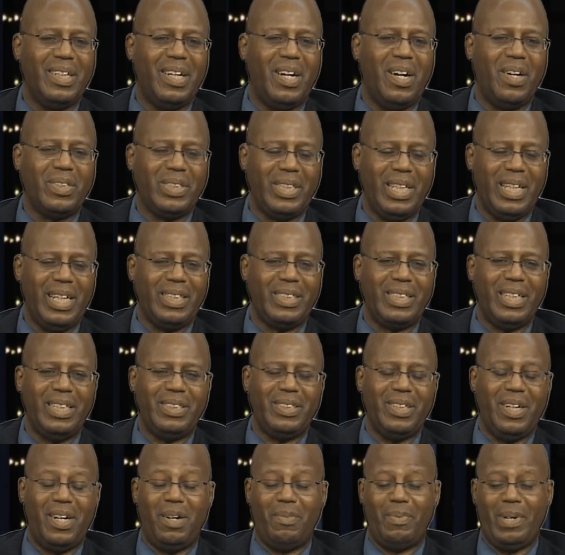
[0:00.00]
Oh yeah,
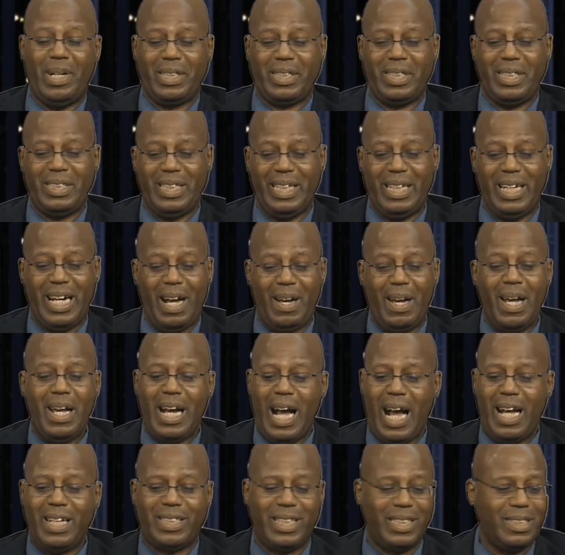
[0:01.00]
oh my god, yeah.
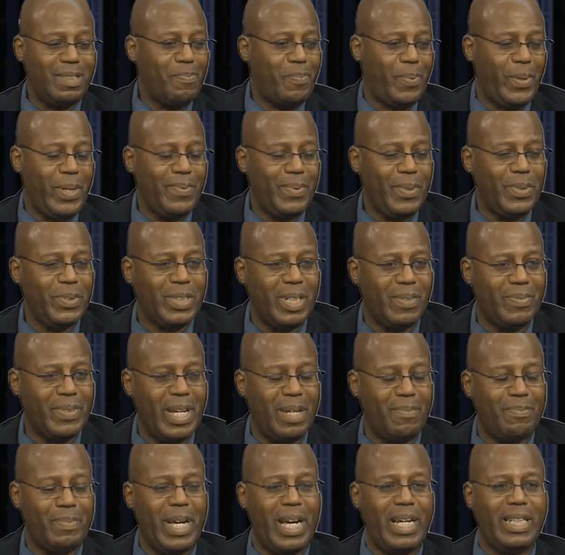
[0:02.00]
I see the previews of
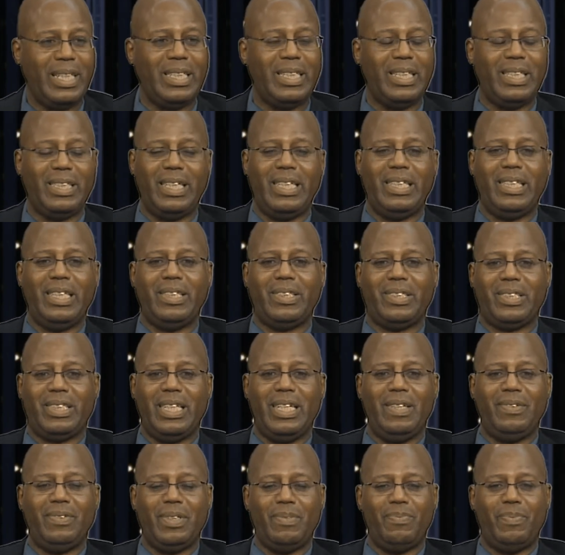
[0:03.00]
that, man, and it
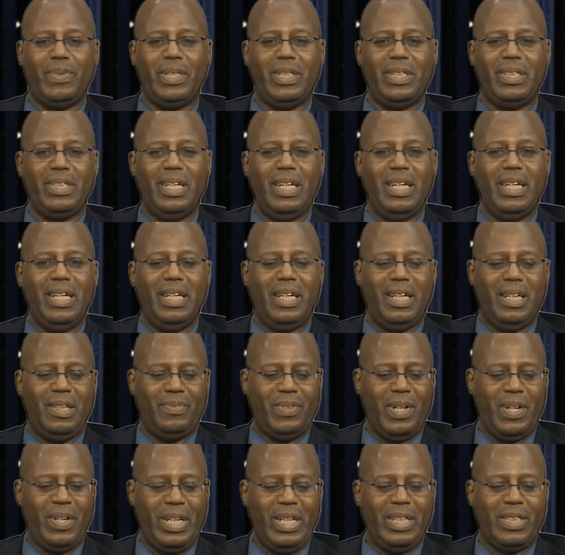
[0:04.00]
seemed to be
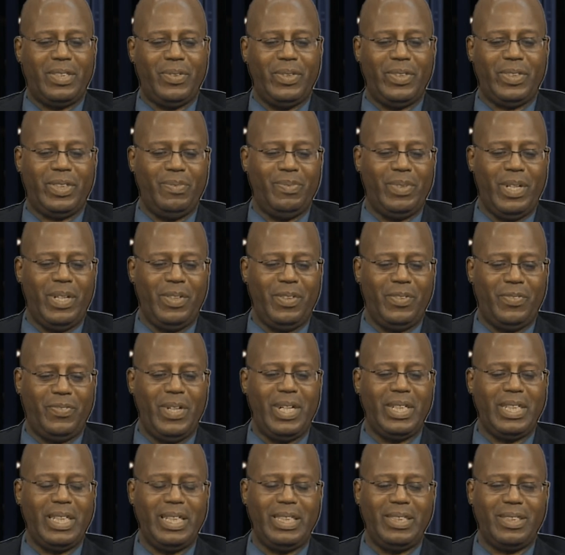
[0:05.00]
very interesting, very
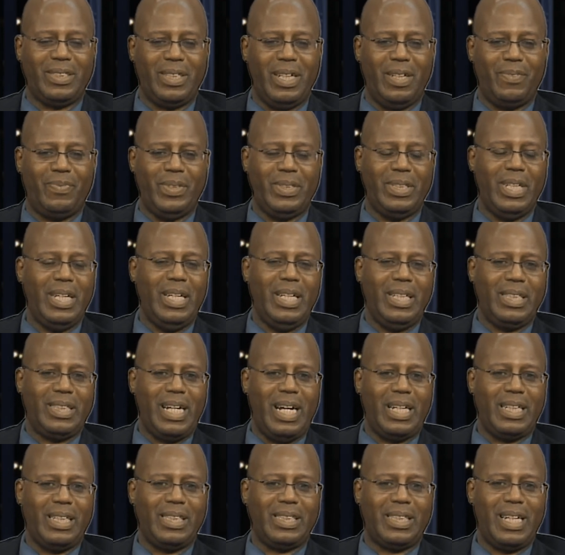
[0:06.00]
funny and stuff, and
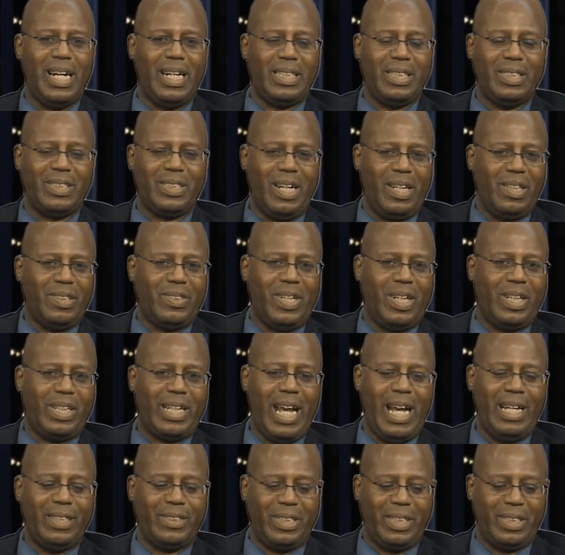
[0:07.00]
kind of
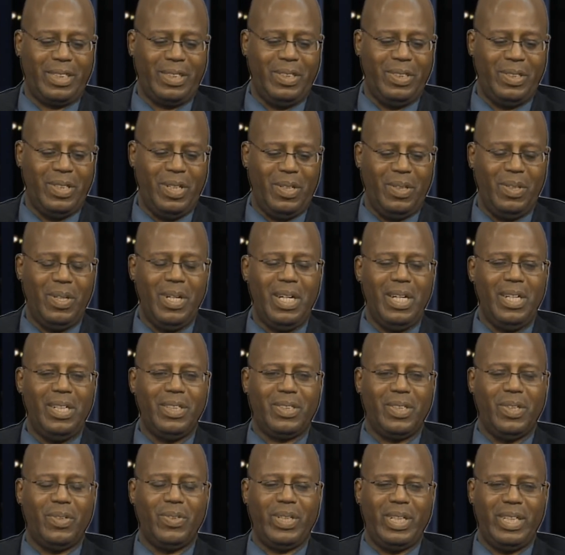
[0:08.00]
sarcastic,
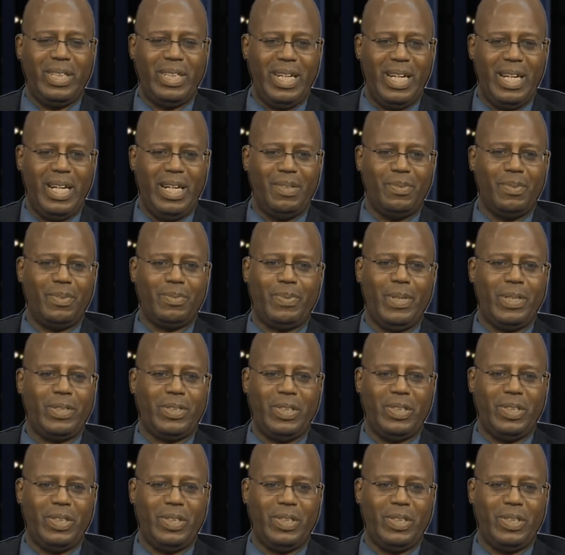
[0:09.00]
So yeah, especially